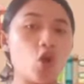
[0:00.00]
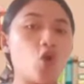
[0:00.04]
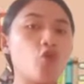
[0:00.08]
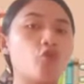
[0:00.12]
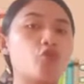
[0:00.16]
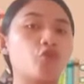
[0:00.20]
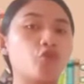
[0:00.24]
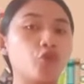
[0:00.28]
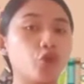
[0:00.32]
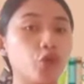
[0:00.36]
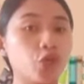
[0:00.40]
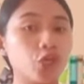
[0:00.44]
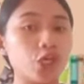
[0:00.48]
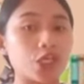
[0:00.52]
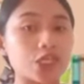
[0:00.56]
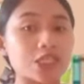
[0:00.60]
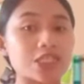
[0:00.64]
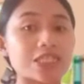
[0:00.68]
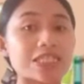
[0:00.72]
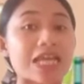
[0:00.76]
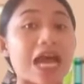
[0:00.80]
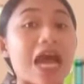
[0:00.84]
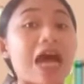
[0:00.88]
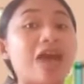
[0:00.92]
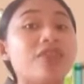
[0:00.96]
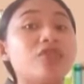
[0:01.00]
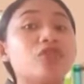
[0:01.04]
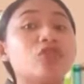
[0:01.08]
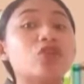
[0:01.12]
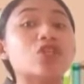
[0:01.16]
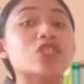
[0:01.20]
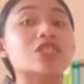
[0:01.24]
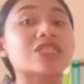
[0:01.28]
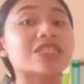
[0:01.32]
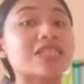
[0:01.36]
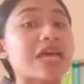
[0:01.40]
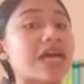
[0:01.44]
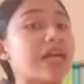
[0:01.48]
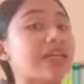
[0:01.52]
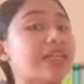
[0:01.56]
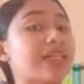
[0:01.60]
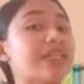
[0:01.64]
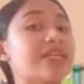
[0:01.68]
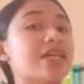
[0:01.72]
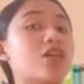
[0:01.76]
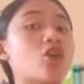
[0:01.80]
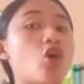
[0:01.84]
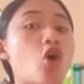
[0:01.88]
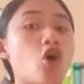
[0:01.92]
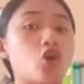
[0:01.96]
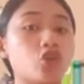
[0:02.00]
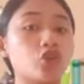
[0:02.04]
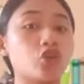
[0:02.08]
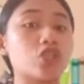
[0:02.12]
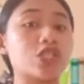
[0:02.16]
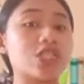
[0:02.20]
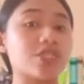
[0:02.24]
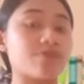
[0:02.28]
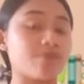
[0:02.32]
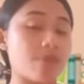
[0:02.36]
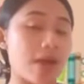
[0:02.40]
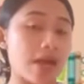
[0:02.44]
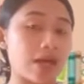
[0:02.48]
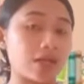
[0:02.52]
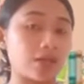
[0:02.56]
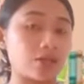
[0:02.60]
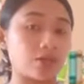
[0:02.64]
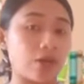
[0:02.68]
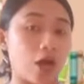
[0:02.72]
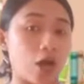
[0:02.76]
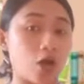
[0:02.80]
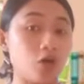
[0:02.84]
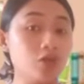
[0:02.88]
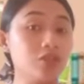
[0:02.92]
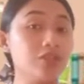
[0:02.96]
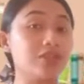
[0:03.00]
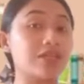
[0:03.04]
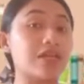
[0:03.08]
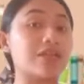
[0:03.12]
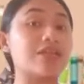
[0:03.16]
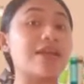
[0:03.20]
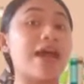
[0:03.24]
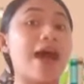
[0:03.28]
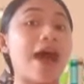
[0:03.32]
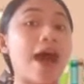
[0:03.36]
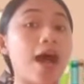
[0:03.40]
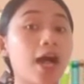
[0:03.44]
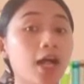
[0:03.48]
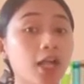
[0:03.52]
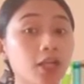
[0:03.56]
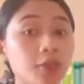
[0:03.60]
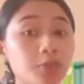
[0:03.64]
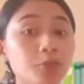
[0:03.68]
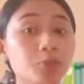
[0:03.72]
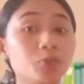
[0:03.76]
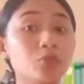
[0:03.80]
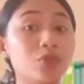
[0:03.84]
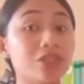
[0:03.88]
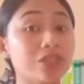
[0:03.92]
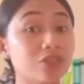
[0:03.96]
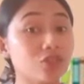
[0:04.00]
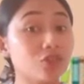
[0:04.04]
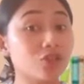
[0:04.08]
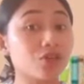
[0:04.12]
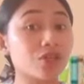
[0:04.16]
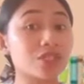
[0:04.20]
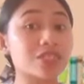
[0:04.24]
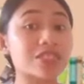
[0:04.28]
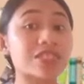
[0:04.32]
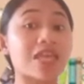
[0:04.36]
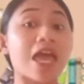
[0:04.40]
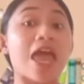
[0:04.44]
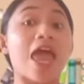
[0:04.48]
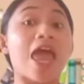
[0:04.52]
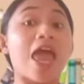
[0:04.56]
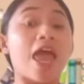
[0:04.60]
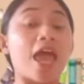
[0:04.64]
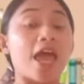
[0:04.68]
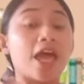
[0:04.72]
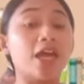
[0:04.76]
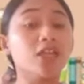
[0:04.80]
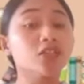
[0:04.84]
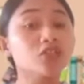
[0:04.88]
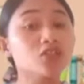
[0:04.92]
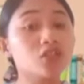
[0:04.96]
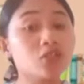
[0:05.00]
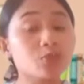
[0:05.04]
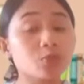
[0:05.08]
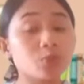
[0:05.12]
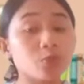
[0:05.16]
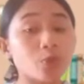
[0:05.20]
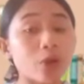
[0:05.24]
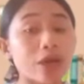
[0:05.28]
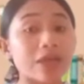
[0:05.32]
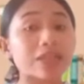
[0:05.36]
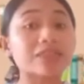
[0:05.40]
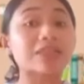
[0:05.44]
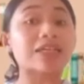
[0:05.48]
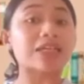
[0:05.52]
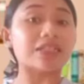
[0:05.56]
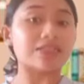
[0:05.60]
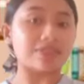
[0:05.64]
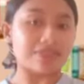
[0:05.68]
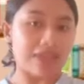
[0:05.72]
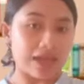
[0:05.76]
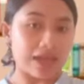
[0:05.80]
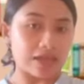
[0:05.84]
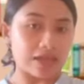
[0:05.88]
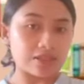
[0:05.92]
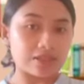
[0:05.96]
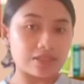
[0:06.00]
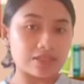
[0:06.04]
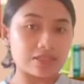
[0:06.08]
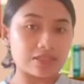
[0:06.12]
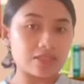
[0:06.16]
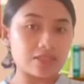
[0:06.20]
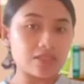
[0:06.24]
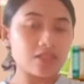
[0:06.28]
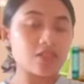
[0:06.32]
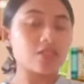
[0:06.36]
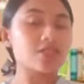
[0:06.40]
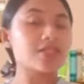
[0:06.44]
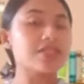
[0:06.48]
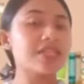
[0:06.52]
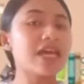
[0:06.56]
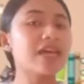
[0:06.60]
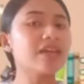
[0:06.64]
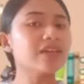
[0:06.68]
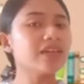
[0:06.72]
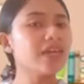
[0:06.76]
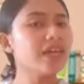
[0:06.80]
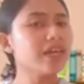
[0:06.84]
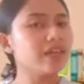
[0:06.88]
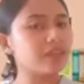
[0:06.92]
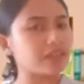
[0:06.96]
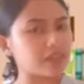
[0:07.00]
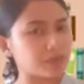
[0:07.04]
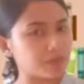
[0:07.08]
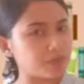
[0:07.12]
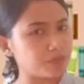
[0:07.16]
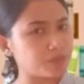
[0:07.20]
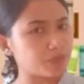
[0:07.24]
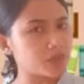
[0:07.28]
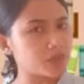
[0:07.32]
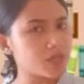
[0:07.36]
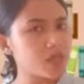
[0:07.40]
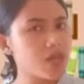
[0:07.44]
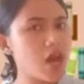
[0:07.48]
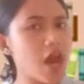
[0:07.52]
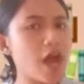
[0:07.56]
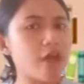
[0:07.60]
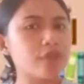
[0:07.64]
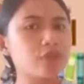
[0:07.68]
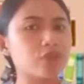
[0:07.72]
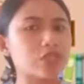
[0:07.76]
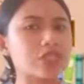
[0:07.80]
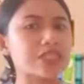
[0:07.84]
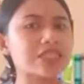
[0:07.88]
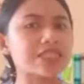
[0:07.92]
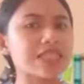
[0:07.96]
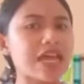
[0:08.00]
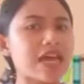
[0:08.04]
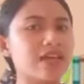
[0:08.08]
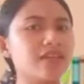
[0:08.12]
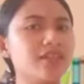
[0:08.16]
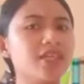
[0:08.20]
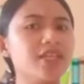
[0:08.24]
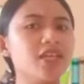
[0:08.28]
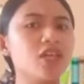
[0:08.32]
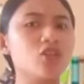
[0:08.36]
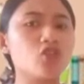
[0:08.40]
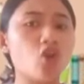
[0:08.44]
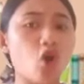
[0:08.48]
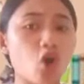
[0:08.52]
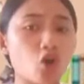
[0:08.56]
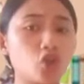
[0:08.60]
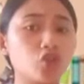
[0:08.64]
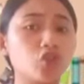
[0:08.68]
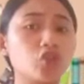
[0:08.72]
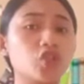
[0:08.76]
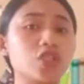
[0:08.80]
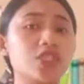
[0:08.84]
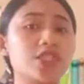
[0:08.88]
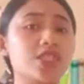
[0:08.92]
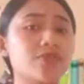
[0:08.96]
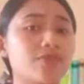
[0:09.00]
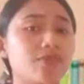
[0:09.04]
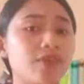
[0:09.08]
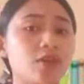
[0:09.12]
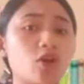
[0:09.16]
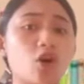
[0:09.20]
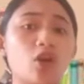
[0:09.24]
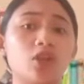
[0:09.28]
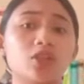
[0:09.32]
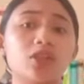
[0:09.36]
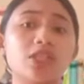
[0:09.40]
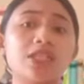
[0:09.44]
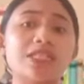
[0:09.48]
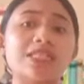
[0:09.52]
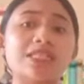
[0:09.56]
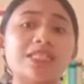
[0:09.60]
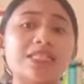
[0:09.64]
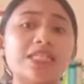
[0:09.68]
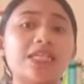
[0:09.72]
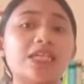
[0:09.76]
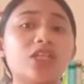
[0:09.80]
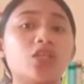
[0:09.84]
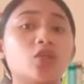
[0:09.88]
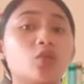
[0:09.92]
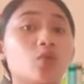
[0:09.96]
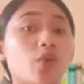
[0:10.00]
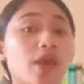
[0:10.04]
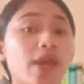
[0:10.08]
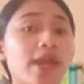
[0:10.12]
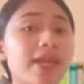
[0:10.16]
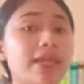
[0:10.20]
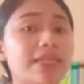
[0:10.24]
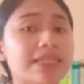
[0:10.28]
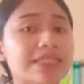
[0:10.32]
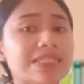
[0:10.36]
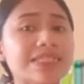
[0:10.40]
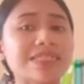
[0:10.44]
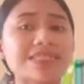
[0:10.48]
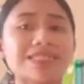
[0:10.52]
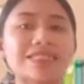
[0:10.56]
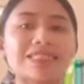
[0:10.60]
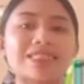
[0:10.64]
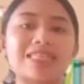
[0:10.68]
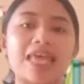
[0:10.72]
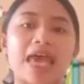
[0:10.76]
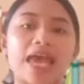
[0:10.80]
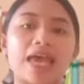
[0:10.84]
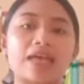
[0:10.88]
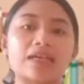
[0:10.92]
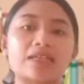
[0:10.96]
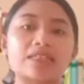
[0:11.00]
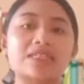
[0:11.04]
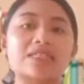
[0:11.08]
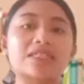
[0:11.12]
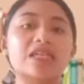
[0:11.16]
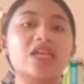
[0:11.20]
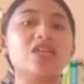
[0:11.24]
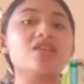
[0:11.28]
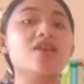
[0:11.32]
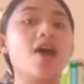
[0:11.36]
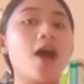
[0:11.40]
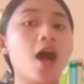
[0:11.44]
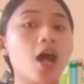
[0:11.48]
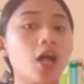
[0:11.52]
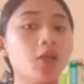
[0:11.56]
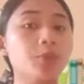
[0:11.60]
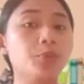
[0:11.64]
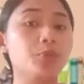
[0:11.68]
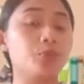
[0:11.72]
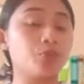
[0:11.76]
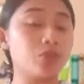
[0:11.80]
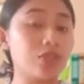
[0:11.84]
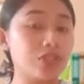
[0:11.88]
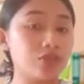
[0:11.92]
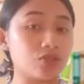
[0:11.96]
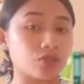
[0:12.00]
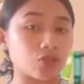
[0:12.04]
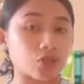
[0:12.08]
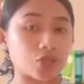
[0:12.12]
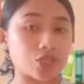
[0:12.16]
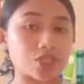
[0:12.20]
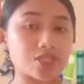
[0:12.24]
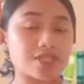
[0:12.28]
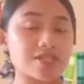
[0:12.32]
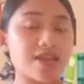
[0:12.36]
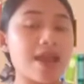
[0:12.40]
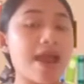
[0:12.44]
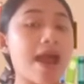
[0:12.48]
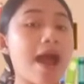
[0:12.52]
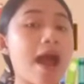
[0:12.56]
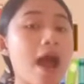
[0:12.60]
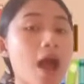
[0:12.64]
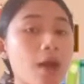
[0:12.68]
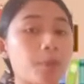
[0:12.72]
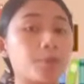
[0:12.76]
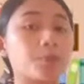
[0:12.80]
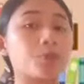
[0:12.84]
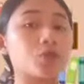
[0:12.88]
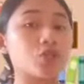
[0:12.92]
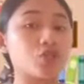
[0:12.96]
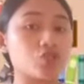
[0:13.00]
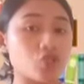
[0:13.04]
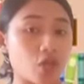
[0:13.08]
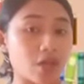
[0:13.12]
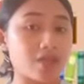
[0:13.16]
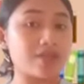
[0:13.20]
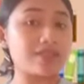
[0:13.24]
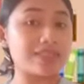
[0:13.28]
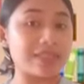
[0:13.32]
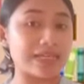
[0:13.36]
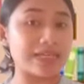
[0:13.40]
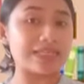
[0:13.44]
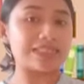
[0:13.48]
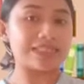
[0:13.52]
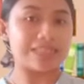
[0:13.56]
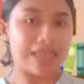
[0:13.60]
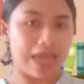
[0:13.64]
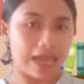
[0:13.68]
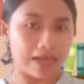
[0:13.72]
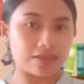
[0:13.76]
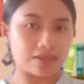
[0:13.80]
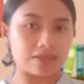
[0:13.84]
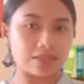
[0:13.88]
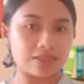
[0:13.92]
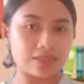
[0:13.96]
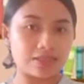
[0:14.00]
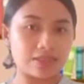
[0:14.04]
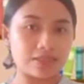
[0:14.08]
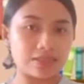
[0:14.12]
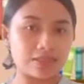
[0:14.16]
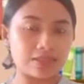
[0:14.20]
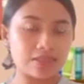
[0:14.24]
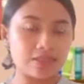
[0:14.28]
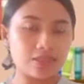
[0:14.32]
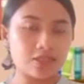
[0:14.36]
First, understanding an author's background can help readers interpret a text. Second, understanding an author's difficulties in creating the text can help readers appreciate a text.